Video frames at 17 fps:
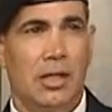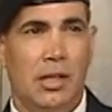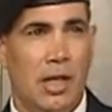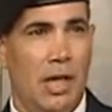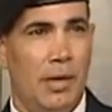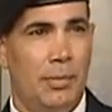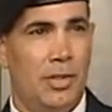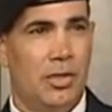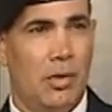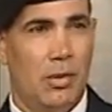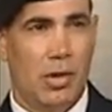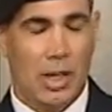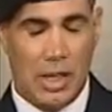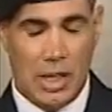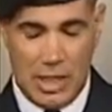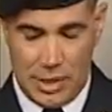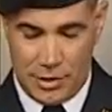campus
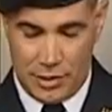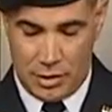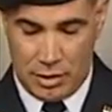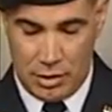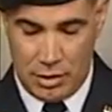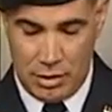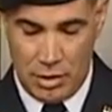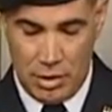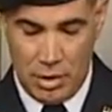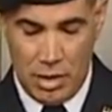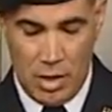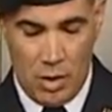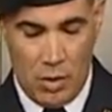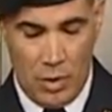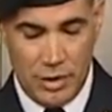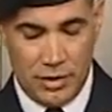organizer, who